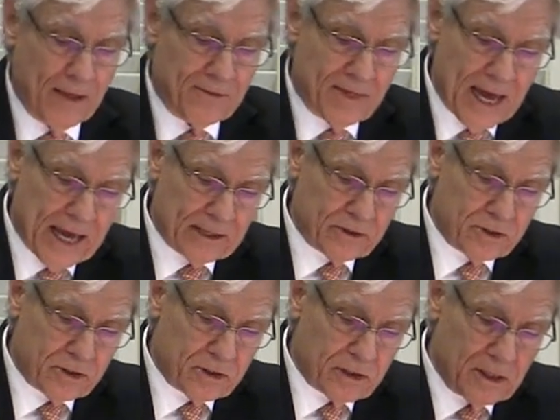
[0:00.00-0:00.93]

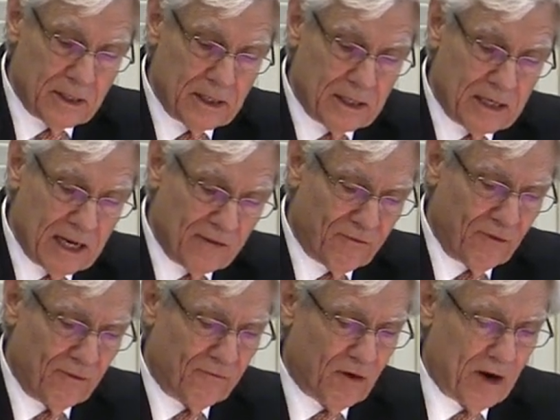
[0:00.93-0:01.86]
That's
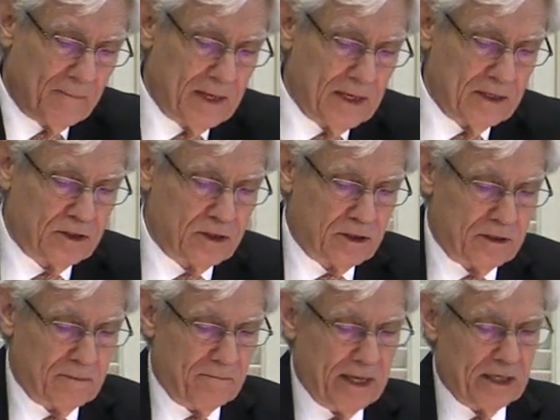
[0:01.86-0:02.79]
different from his
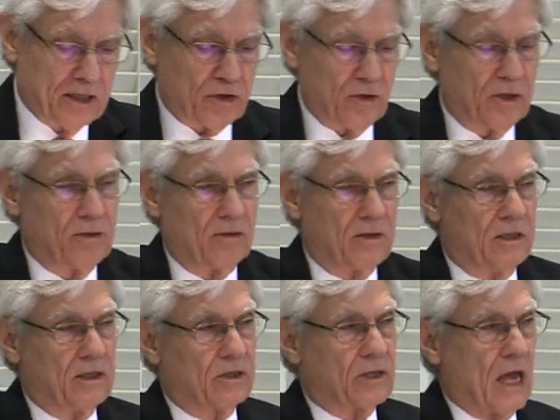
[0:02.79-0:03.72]
ministry to the
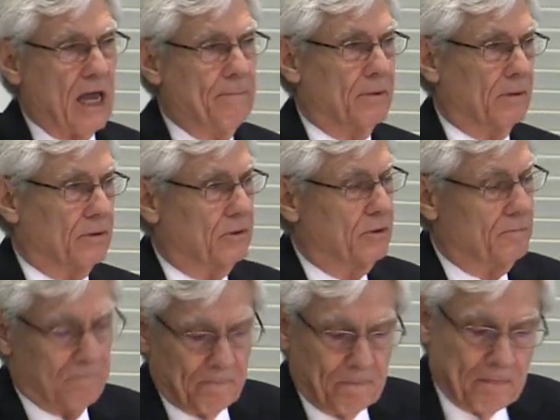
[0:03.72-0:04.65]
disciples.
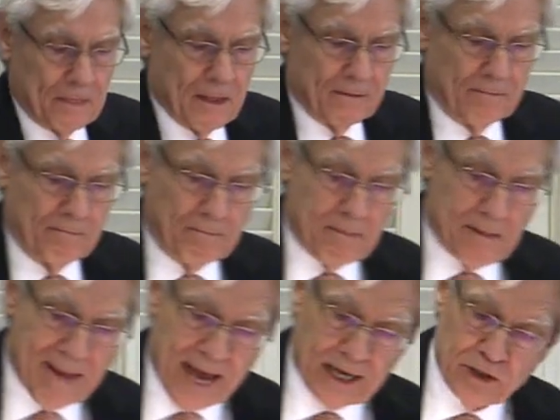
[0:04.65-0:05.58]

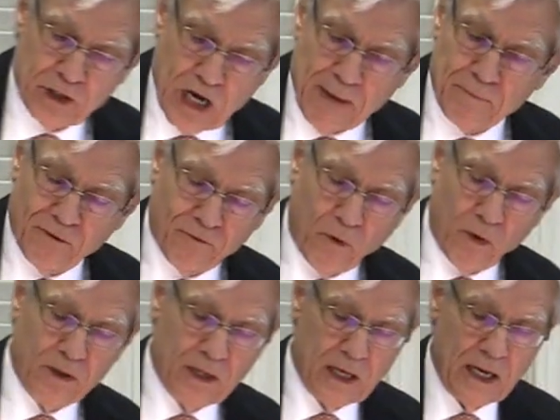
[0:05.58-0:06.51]
Back in chapter
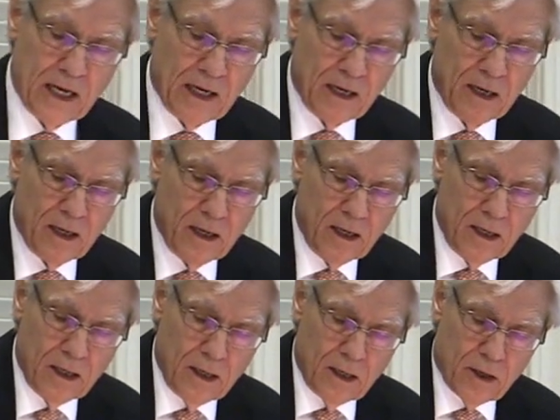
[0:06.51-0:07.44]
14,
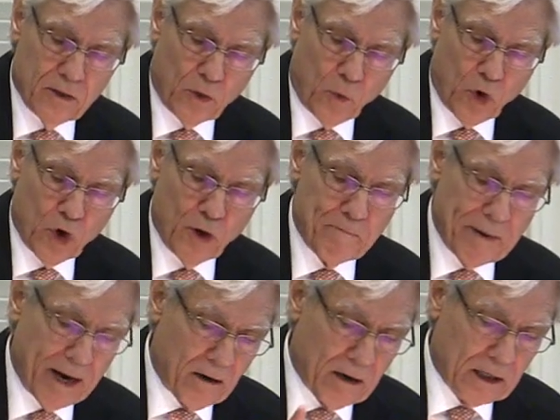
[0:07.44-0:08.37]
the word
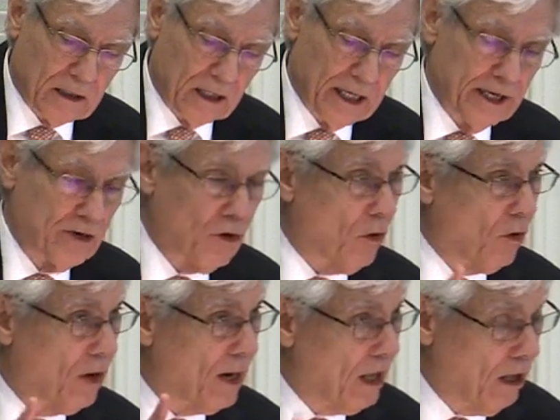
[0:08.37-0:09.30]
paraclete
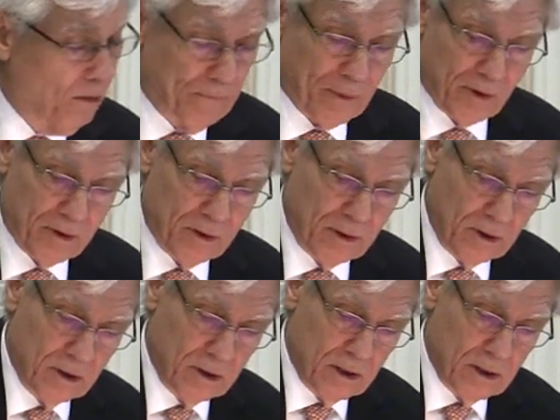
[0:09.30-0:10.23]
or helper
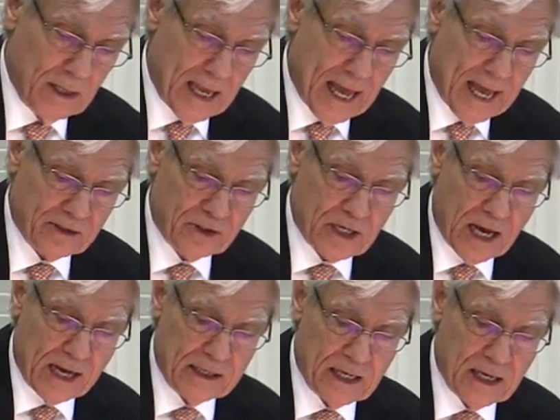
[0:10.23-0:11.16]
has the
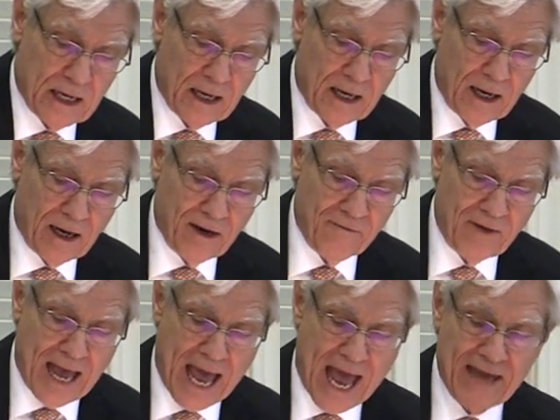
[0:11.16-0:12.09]
idea of
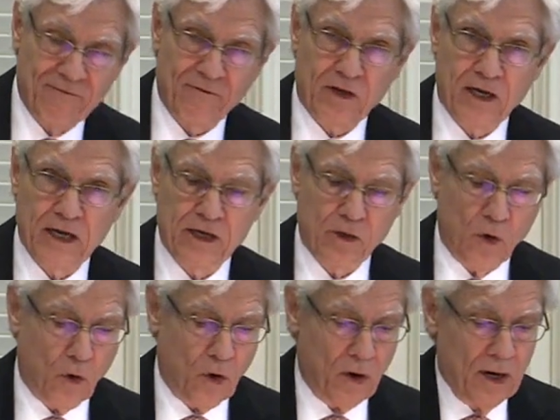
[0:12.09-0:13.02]
advocate
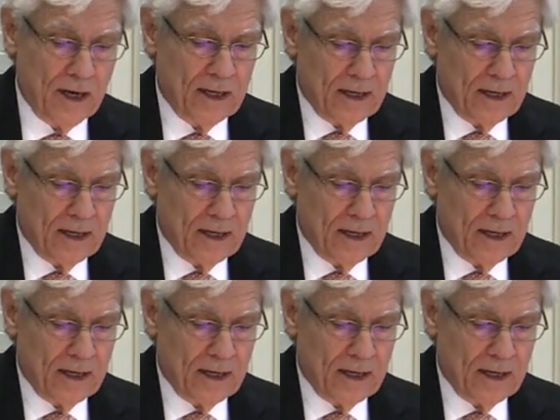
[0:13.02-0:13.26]
or